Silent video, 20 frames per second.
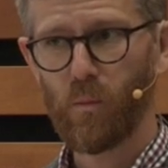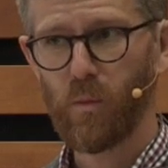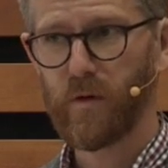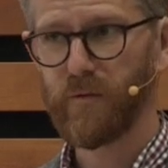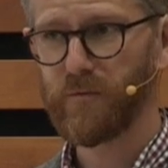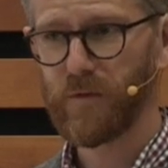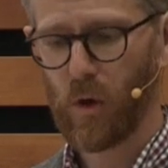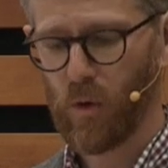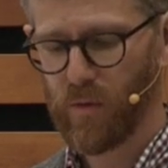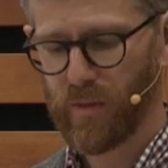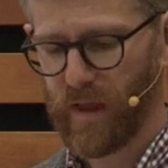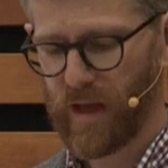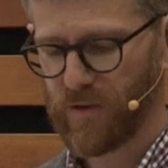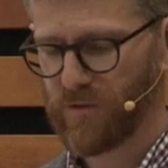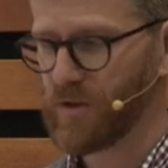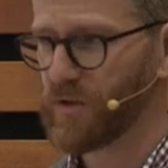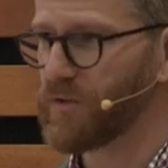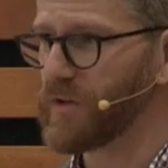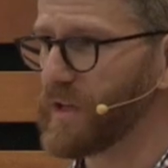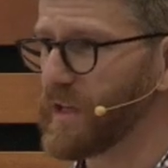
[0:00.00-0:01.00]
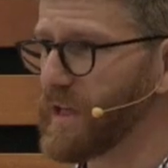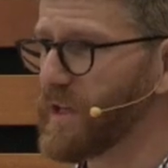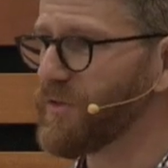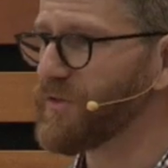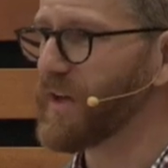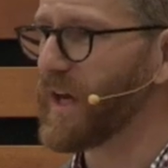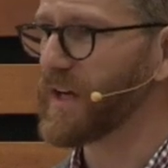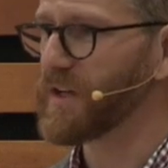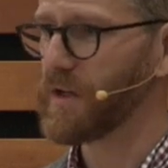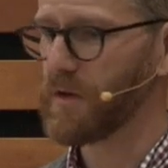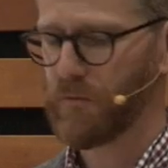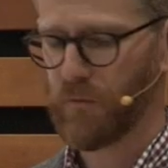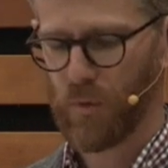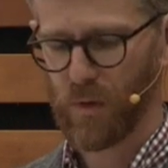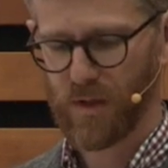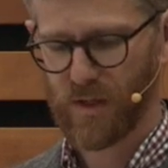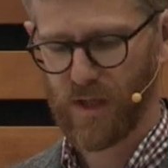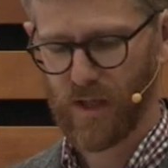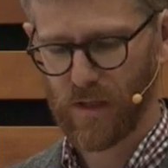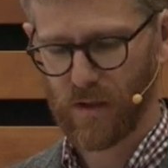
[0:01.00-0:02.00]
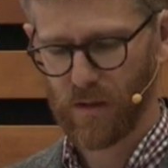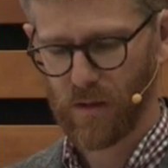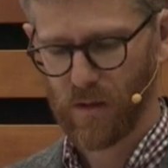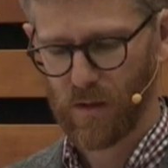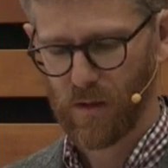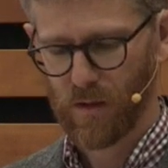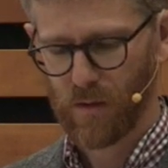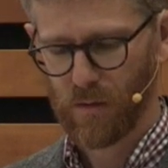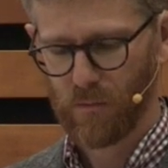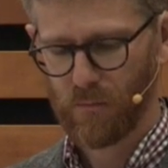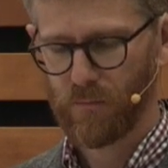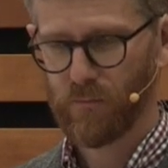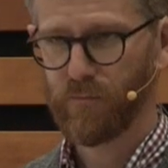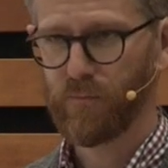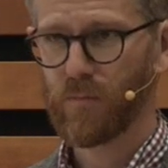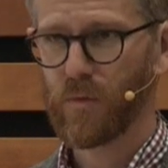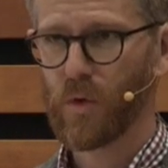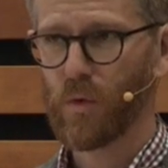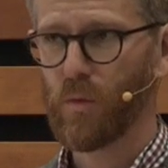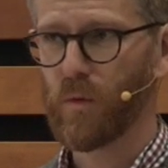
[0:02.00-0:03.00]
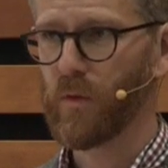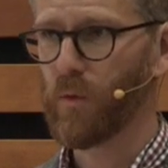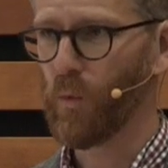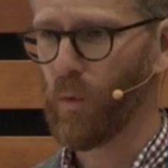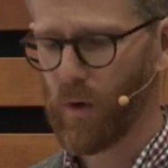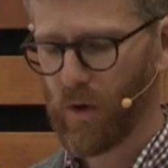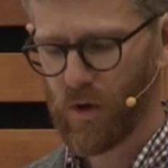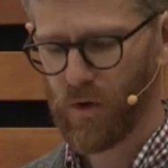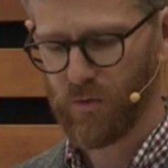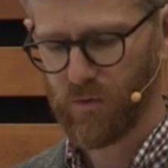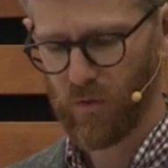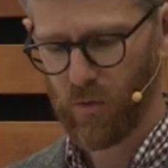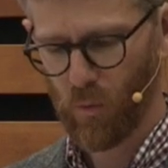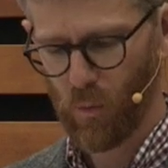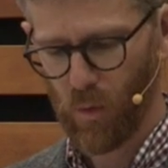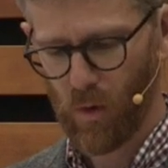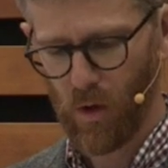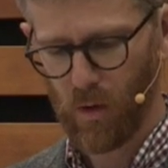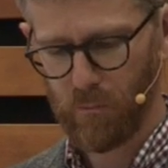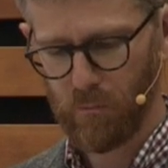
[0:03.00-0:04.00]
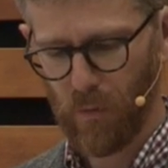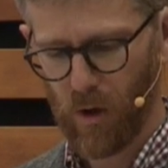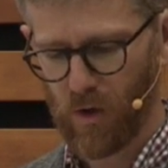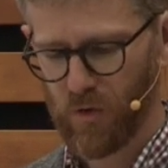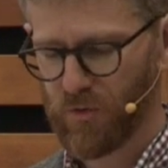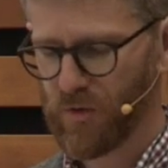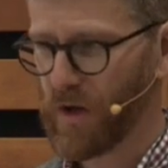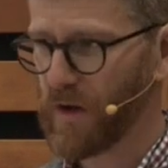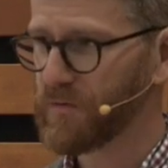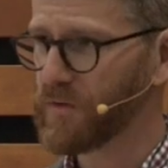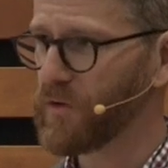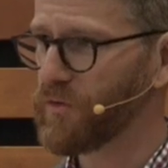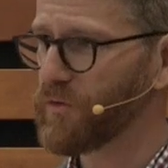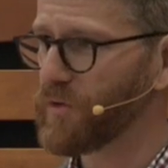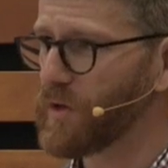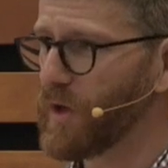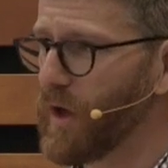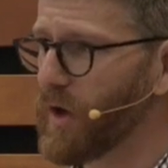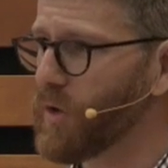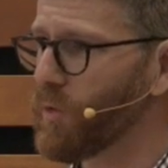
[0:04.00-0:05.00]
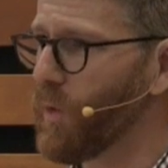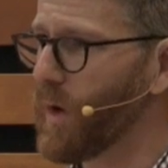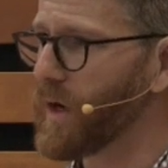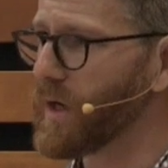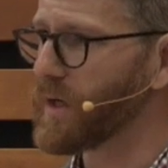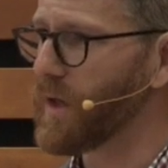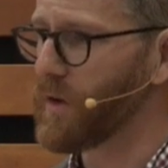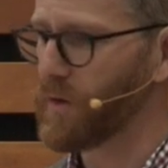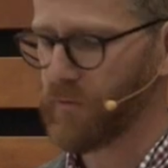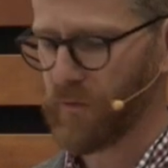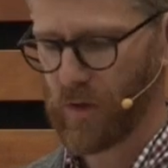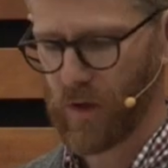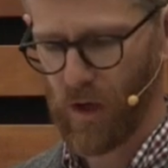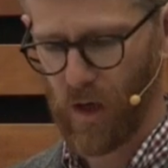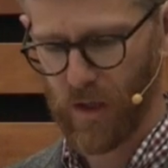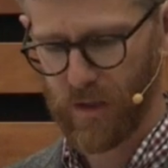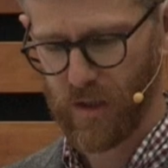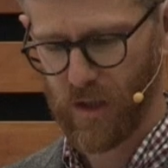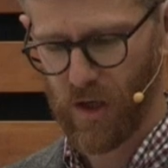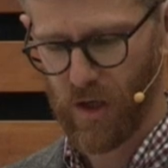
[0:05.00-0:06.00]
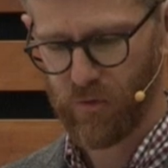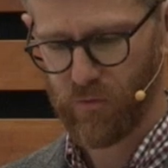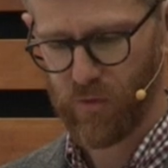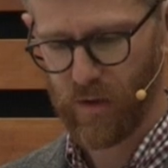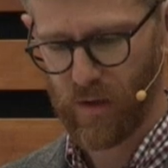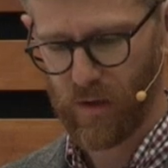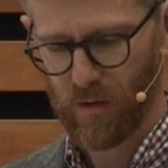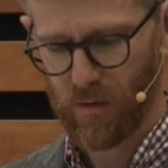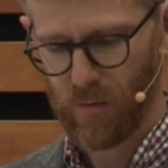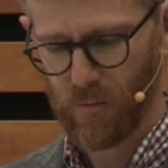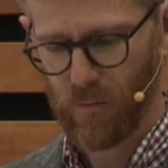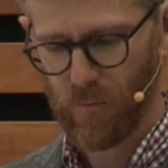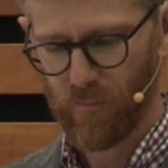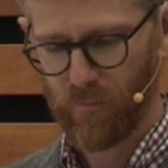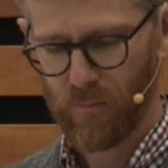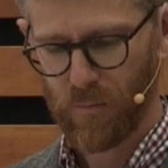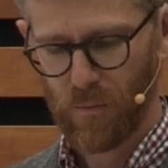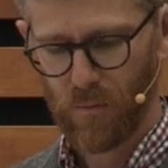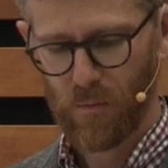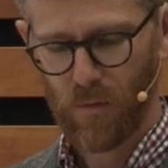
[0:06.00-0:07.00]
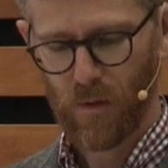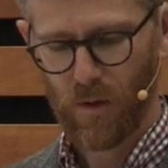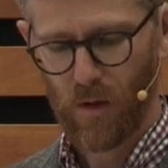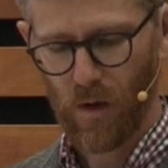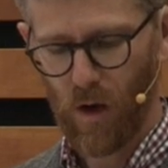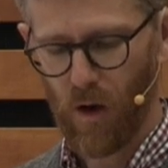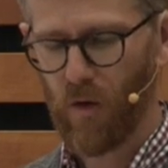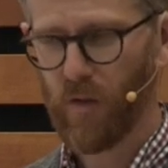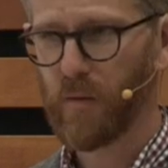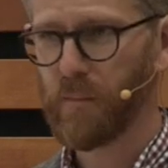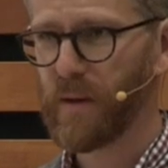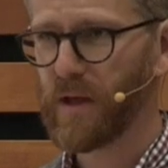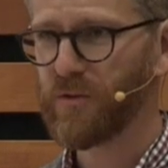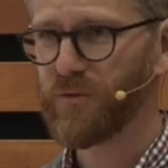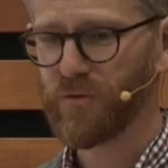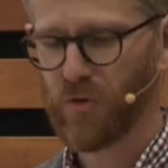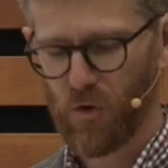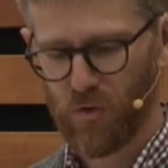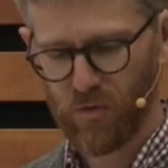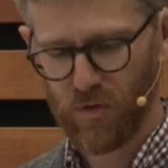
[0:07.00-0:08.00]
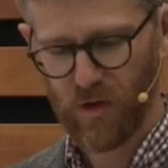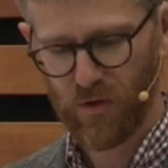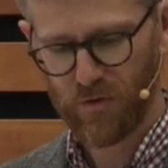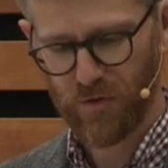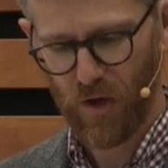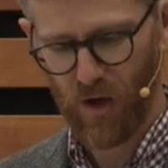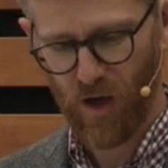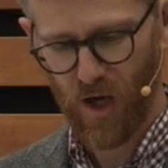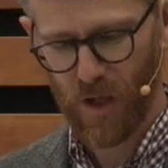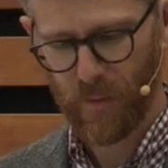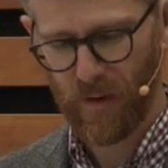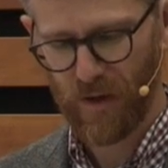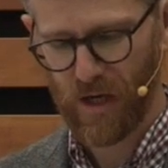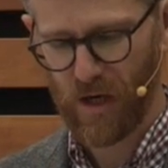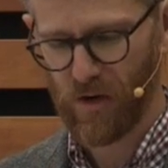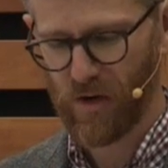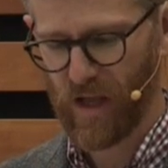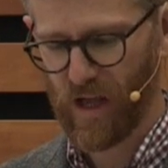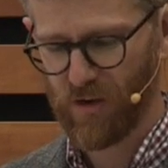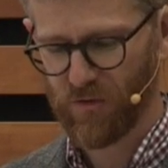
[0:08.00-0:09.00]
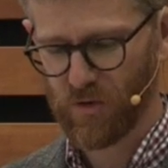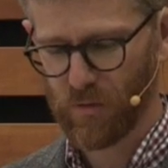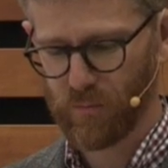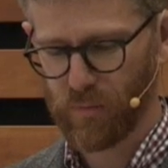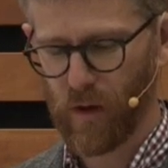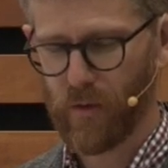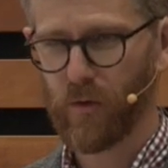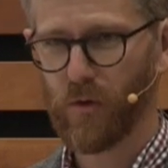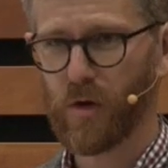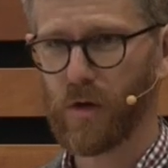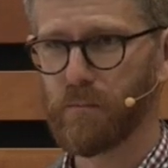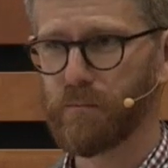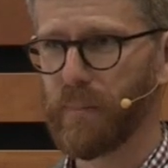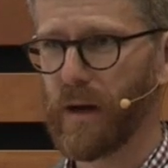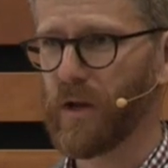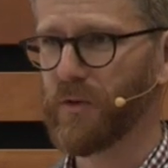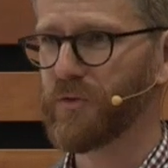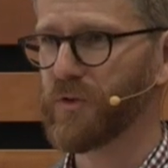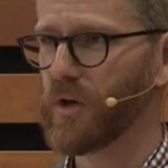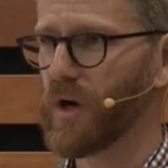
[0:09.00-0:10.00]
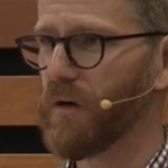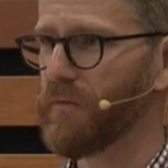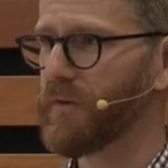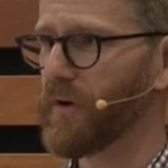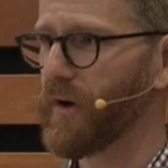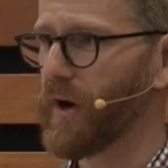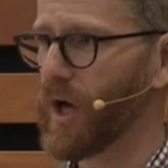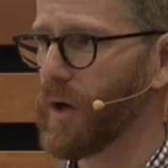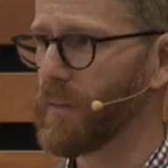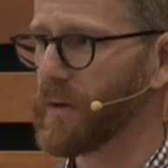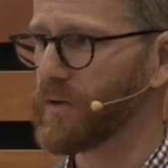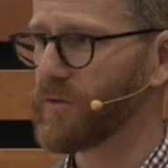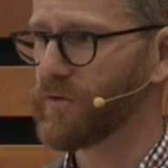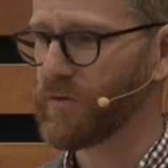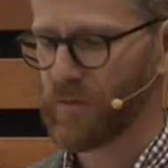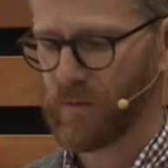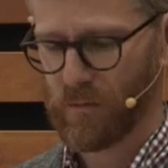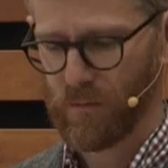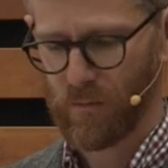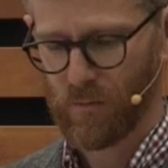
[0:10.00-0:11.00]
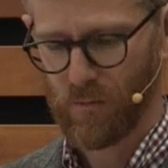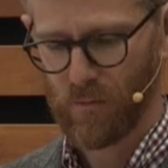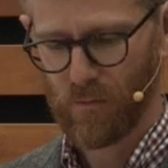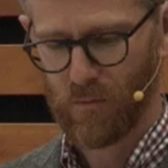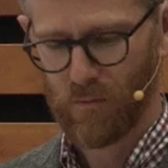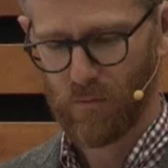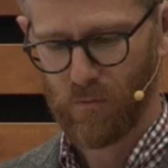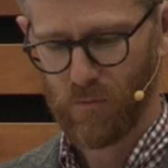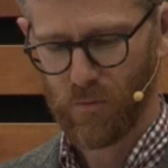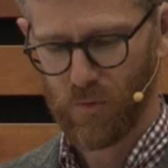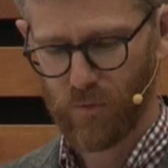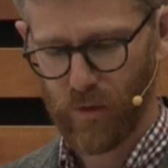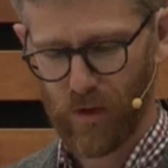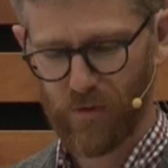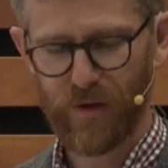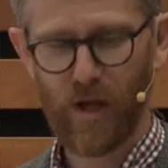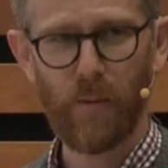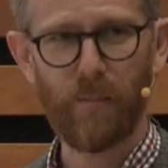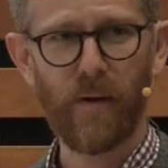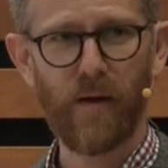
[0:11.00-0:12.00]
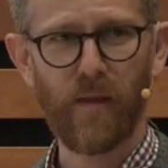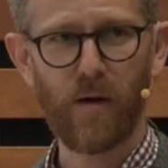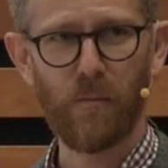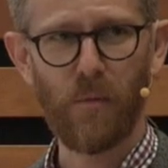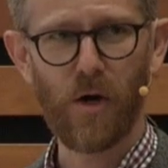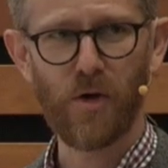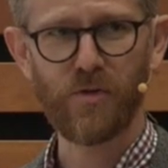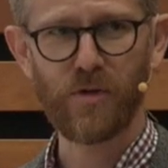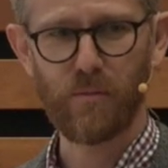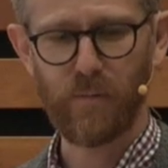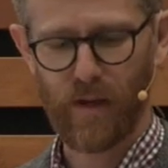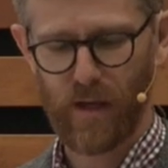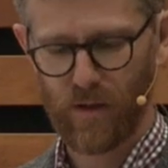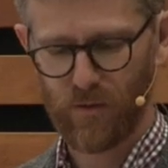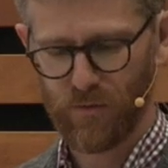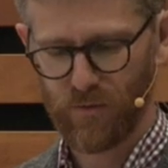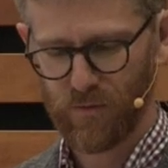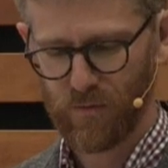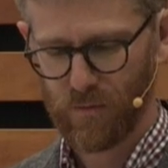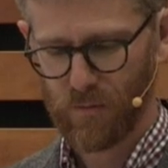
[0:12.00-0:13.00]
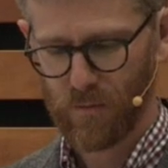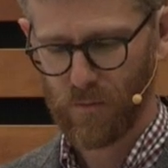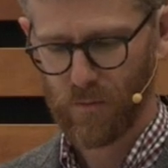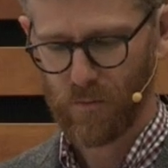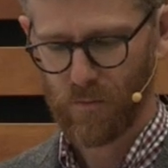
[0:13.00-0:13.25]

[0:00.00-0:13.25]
We've known that since at least 1914, when the workers of the world marched off to slaughter one another for God and country. All the best socialist talk about international brotherhood bouncing off their helmets, drowned out by their marching bands.